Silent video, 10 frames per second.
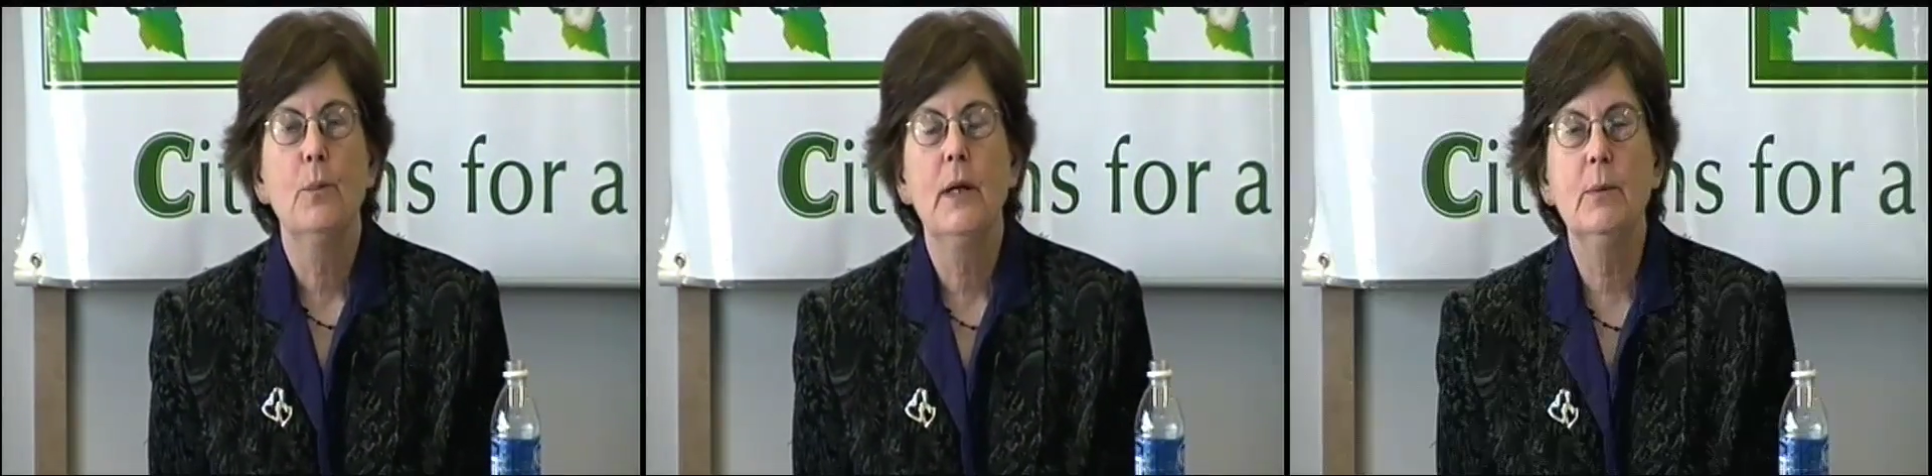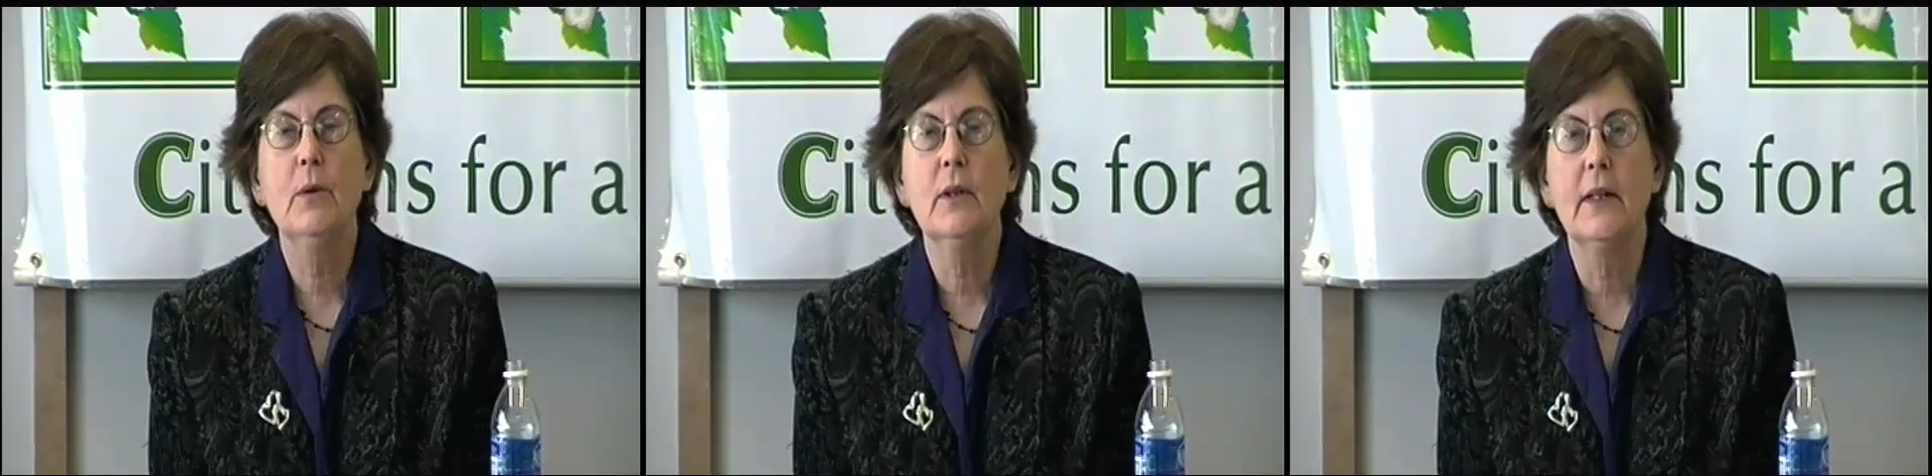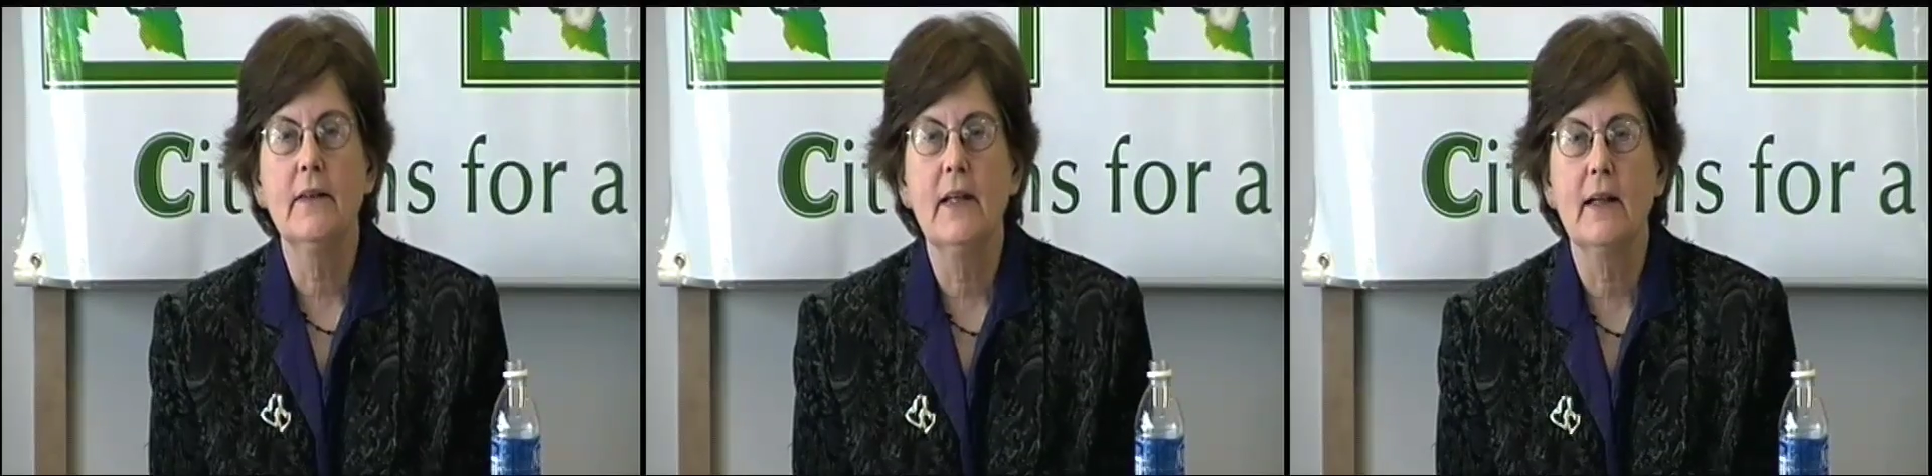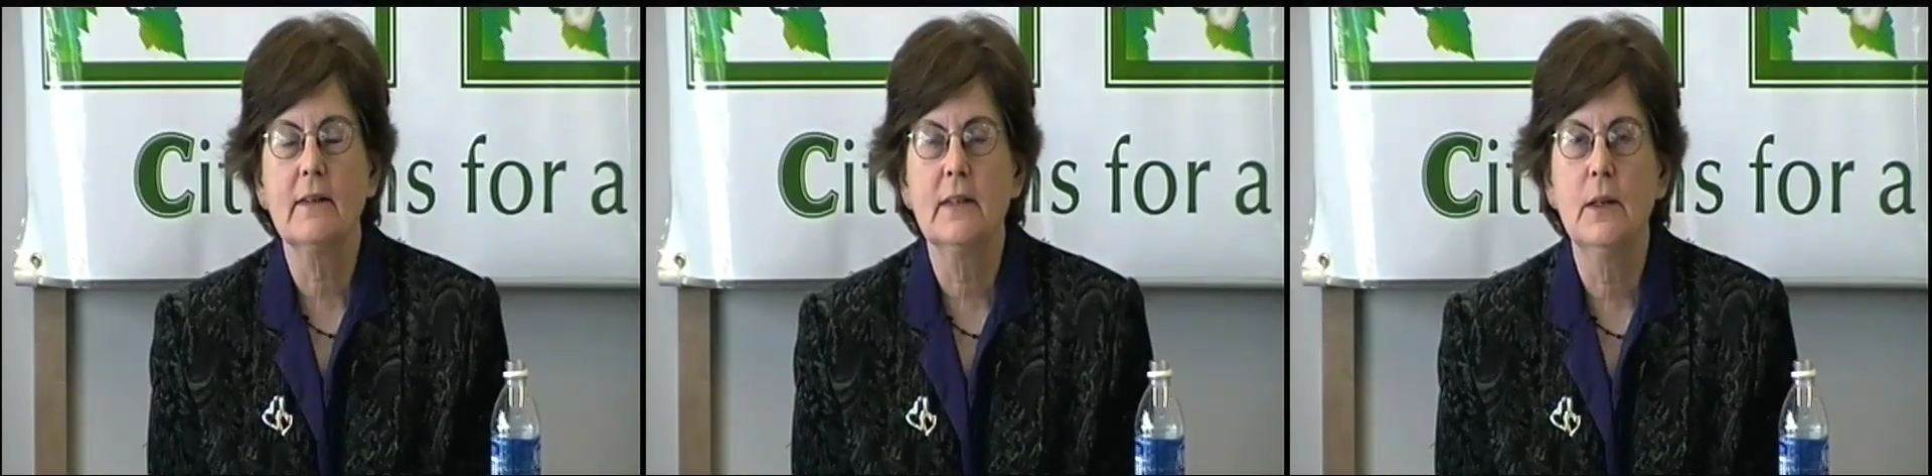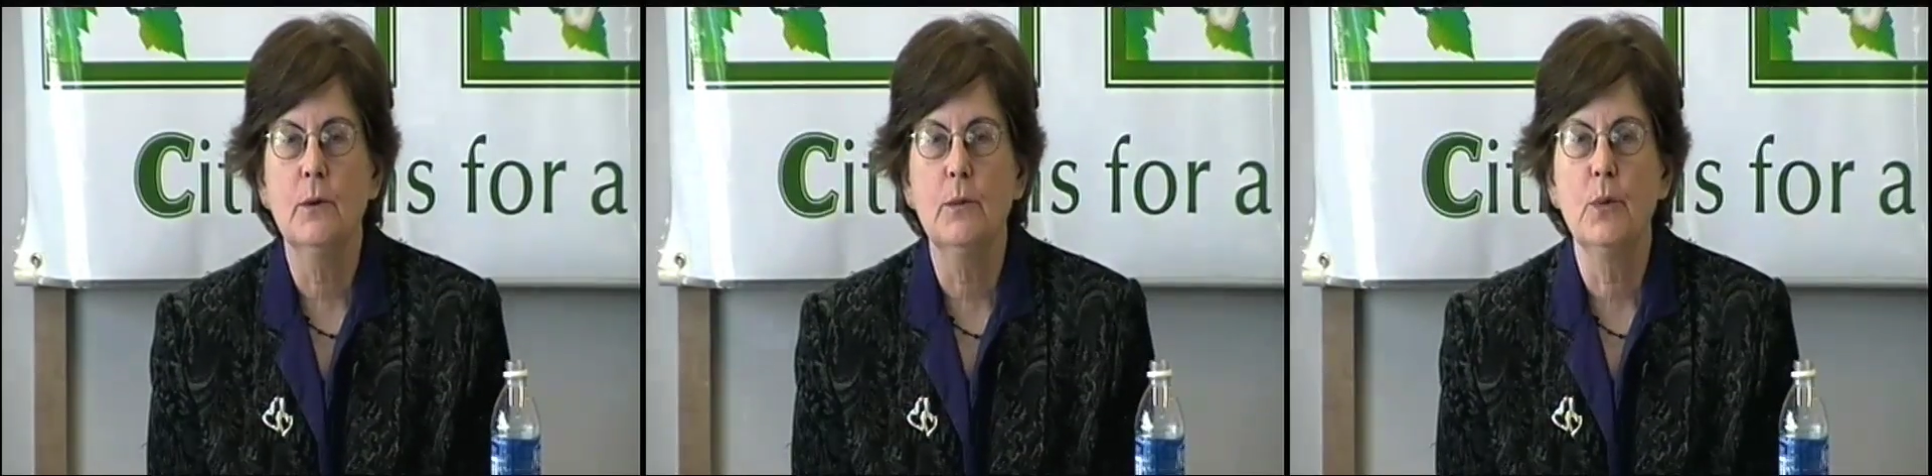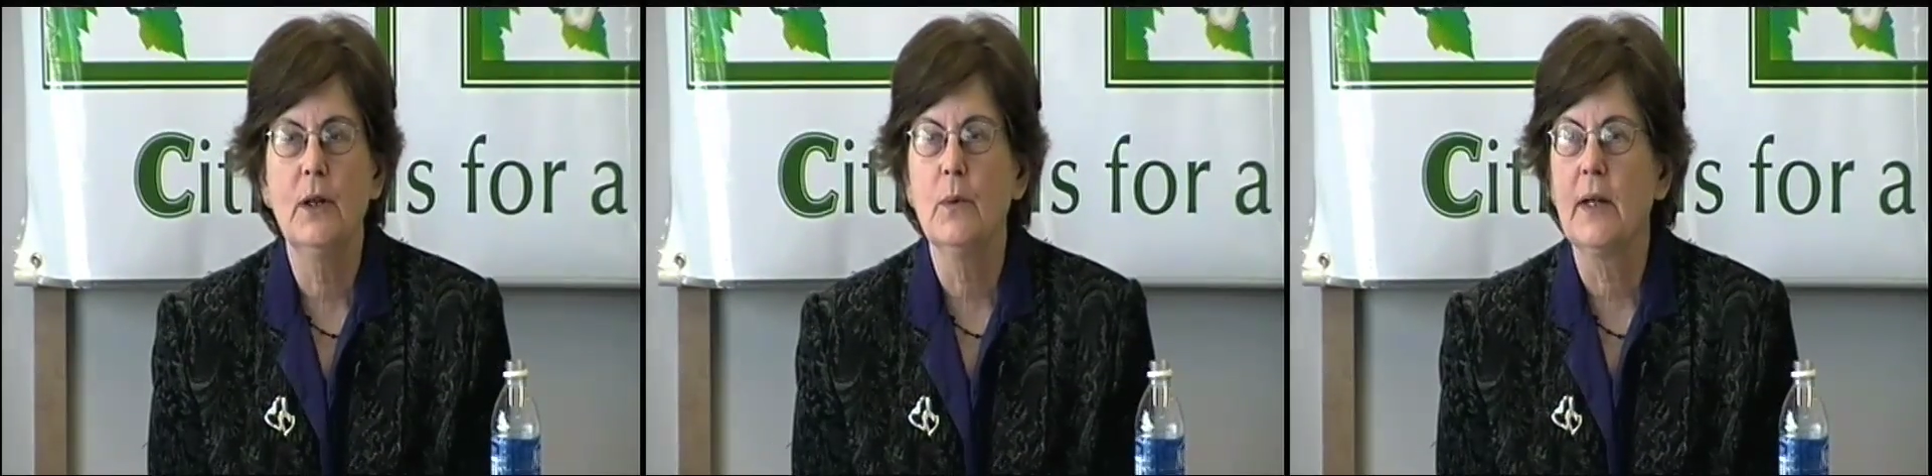People in that city would bring